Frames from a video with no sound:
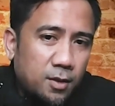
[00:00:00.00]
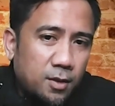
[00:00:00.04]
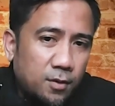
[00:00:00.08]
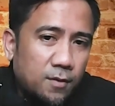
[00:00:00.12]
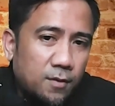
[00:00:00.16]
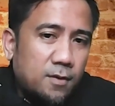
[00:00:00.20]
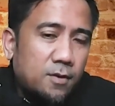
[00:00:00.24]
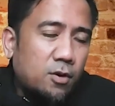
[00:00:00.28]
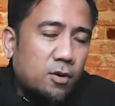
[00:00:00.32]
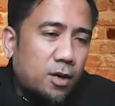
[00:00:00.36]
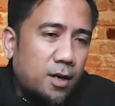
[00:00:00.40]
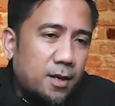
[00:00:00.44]

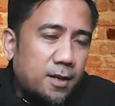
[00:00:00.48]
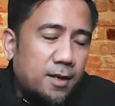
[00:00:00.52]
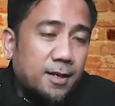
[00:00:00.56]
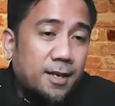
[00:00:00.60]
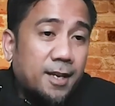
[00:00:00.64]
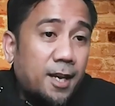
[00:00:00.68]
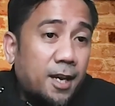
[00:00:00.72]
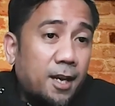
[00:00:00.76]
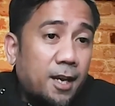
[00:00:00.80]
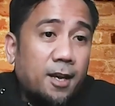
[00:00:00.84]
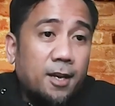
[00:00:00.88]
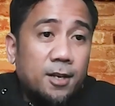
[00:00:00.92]
You thought
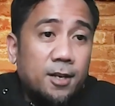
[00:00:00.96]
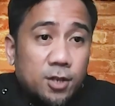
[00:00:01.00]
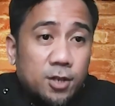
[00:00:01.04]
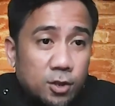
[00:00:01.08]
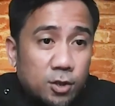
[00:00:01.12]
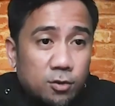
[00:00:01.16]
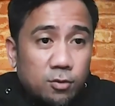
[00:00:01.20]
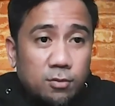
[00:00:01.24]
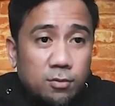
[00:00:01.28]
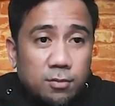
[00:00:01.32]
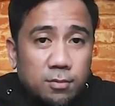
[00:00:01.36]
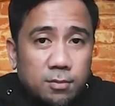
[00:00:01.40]
that king
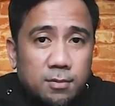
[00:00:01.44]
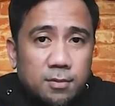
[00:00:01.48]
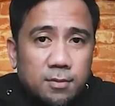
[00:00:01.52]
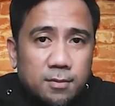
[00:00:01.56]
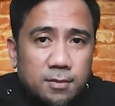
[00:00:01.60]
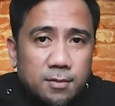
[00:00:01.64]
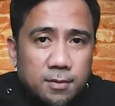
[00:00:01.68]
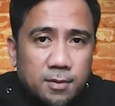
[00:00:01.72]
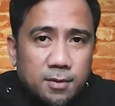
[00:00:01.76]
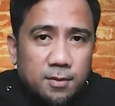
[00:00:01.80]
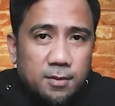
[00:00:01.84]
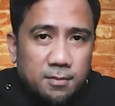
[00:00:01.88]
h2
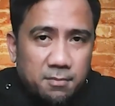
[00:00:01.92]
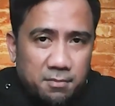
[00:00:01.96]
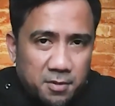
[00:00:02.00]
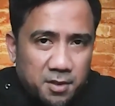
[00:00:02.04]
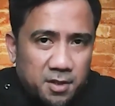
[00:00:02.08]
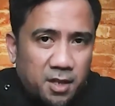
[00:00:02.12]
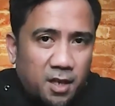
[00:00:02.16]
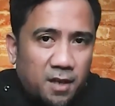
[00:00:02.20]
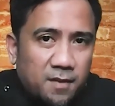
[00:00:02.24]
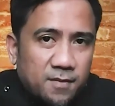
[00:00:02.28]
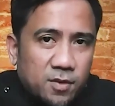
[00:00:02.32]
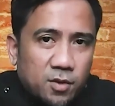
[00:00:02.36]

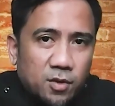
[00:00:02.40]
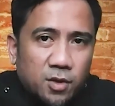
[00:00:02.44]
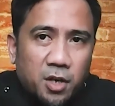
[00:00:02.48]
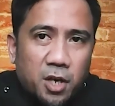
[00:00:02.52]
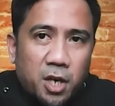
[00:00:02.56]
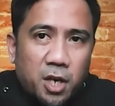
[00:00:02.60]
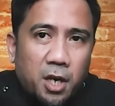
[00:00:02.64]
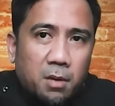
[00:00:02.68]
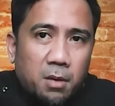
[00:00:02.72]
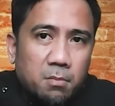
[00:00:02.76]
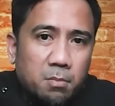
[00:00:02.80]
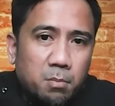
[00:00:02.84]
saves
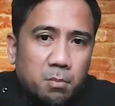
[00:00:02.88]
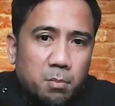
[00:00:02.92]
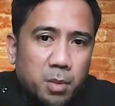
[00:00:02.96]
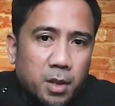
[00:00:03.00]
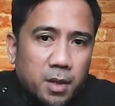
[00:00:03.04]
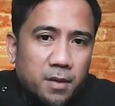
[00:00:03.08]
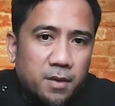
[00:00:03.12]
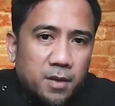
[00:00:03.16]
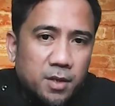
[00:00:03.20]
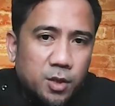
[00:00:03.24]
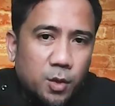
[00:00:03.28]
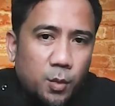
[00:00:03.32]
your king,
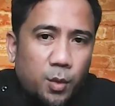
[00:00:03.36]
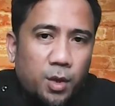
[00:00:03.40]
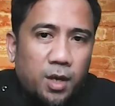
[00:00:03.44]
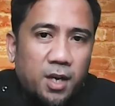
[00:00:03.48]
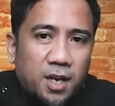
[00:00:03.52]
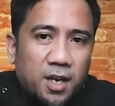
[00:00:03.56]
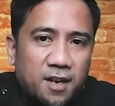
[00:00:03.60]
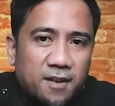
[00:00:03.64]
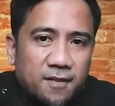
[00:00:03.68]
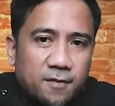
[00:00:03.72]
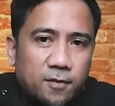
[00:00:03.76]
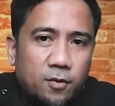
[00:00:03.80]
but there's
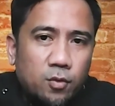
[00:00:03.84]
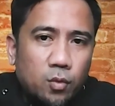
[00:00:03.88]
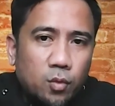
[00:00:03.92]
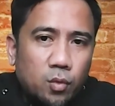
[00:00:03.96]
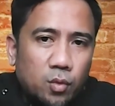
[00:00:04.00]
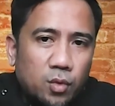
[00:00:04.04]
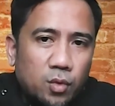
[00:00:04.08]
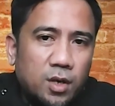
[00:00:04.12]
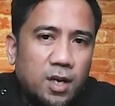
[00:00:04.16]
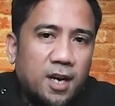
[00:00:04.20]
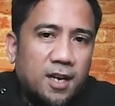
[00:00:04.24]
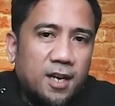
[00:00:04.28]
queen
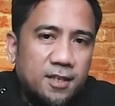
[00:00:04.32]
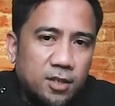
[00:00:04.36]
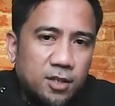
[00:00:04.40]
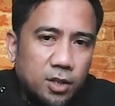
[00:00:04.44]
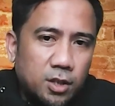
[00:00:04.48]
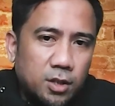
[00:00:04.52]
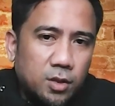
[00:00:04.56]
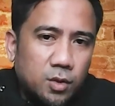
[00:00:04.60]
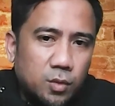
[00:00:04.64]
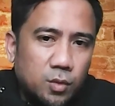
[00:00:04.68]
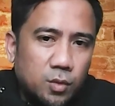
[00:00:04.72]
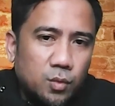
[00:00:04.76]
f2, knight
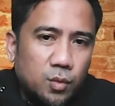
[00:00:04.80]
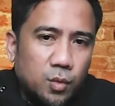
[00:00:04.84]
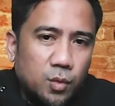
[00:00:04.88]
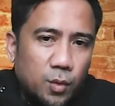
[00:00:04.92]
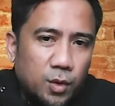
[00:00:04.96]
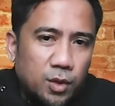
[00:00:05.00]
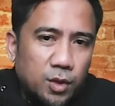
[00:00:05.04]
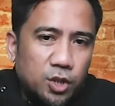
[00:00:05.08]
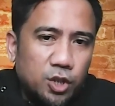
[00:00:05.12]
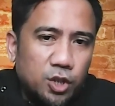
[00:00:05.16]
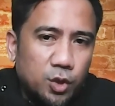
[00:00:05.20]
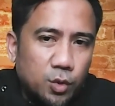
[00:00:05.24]

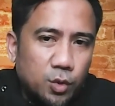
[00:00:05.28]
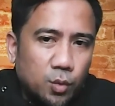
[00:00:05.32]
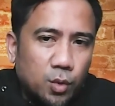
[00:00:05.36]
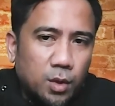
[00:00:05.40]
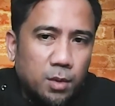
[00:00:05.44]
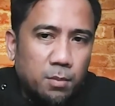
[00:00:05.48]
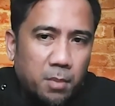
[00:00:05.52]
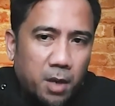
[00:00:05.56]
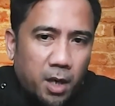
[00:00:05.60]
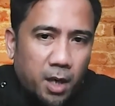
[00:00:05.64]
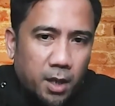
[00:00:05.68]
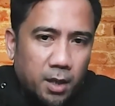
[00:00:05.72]
g2, queen
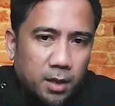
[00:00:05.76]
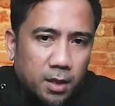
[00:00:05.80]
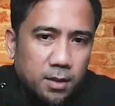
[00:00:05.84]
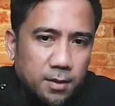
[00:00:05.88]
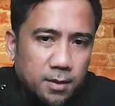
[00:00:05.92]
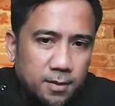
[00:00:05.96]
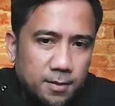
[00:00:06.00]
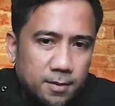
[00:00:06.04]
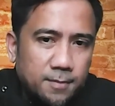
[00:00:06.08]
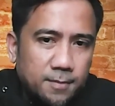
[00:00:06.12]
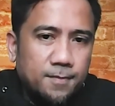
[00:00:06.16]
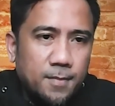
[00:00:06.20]
g1
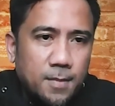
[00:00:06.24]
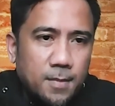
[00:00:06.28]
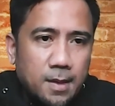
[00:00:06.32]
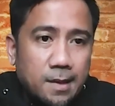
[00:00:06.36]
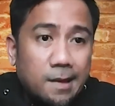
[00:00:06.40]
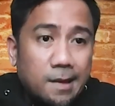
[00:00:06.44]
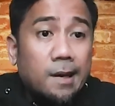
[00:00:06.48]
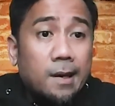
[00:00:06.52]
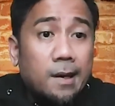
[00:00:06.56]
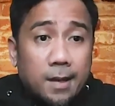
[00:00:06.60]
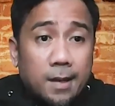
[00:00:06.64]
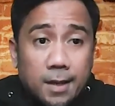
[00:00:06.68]
mate.
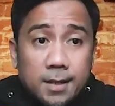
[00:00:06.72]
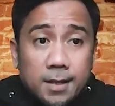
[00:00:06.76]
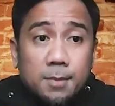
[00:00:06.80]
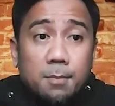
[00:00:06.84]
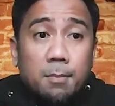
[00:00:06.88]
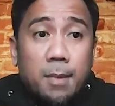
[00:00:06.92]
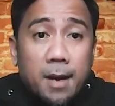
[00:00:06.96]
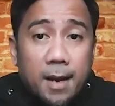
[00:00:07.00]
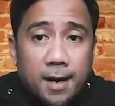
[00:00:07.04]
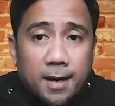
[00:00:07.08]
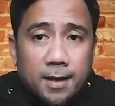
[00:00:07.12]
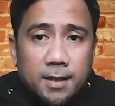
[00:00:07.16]
That's
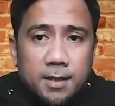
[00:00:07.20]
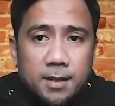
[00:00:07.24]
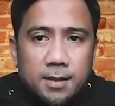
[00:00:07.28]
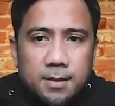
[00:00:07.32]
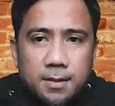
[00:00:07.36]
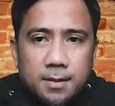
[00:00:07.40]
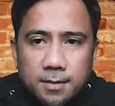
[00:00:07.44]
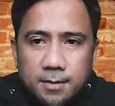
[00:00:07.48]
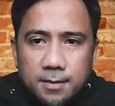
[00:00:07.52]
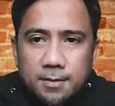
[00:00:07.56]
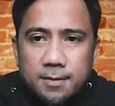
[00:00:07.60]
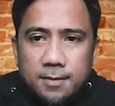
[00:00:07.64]

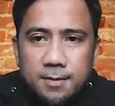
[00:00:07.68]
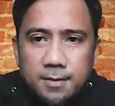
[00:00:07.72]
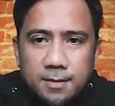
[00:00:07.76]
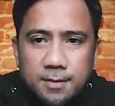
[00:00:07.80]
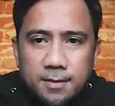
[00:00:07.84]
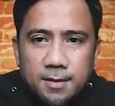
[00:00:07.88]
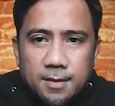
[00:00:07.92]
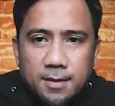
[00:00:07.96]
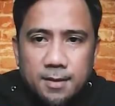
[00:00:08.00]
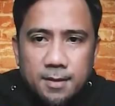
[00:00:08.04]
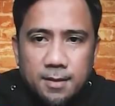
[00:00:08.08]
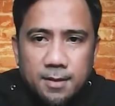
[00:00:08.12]
black's
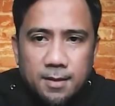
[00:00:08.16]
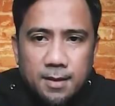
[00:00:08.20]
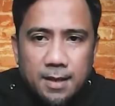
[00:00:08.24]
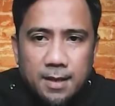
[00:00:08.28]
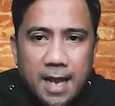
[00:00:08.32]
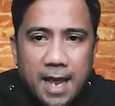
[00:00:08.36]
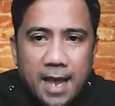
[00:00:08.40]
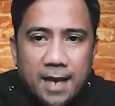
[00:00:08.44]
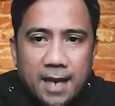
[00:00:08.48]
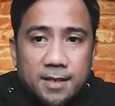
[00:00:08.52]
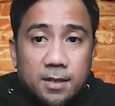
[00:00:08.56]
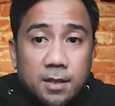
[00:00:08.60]

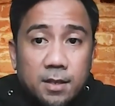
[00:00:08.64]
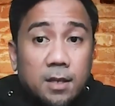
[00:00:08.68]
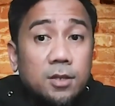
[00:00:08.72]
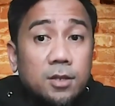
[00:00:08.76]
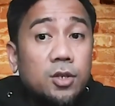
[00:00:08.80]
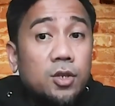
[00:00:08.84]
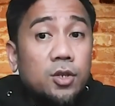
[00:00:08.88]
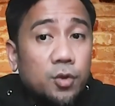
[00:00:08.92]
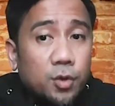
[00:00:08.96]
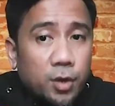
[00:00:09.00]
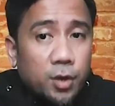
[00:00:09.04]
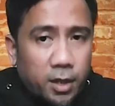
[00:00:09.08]

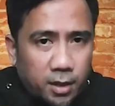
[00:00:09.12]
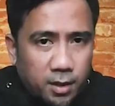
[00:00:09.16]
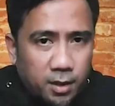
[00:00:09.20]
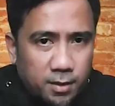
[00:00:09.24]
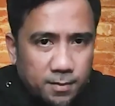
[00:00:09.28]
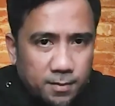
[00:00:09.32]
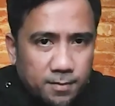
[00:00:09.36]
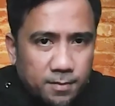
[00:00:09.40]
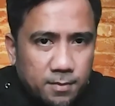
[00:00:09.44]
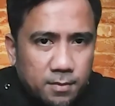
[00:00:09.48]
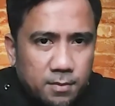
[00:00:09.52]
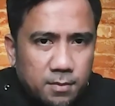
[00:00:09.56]
last trick.
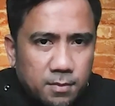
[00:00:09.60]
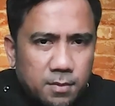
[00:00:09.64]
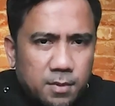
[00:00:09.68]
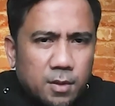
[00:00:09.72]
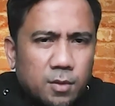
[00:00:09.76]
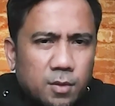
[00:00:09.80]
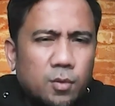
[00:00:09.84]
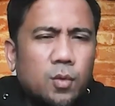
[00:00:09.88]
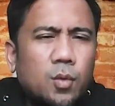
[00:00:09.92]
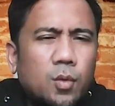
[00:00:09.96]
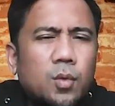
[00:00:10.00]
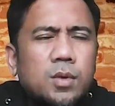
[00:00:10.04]

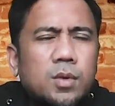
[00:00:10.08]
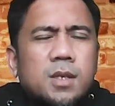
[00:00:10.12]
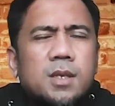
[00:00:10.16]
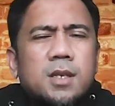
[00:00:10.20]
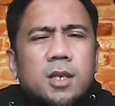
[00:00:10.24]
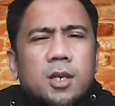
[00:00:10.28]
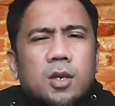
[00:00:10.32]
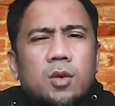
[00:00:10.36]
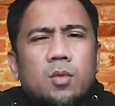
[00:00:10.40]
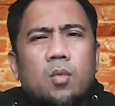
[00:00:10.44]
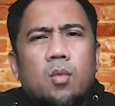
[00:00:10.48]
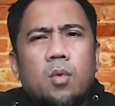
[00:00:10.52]
And rook
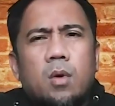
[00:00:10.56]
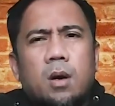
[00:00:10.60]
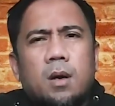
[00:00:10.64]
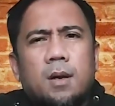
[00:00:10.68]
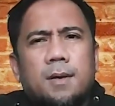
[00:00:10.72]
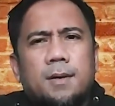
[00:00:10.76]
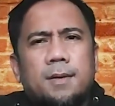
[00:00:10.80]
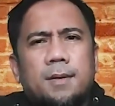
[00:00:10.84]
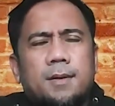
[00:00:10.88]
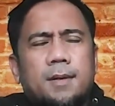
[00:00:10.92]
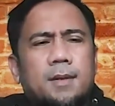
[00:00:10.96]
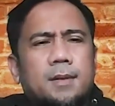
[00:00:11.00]

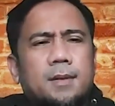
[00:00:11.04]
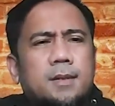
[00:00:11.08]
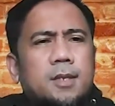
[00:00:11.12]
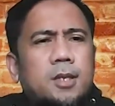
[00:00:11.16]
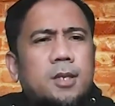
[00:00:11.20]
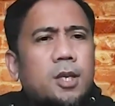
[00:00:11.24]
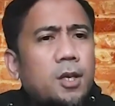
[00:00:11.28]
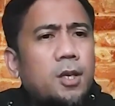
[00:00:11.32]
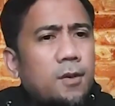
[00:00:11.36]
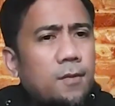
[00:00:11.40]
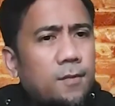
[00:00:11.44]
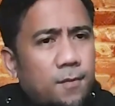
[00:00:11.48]

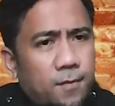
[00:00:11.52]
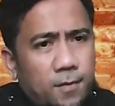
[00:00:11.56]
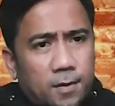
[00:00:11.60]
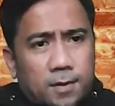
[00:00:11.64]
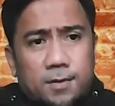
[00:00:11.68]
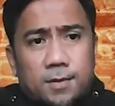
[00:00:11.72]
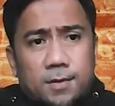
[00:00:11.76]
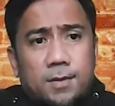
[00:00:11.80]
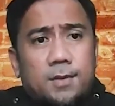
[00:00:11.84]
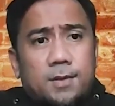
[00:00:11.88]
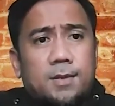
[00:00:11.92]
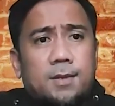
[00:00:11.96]
c1,
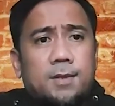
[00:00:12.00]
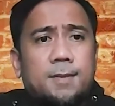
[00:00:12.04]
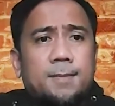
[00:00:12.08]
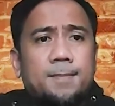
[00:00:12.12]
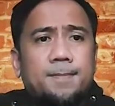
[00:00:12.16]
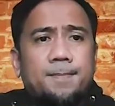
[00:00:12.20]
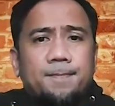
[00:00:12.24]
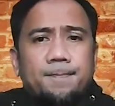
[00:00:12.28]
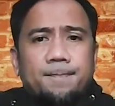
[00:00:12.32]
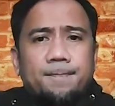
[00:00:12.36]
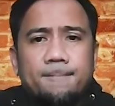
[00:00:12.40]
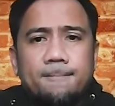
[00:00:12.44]

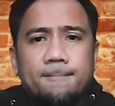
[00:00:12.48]
defense.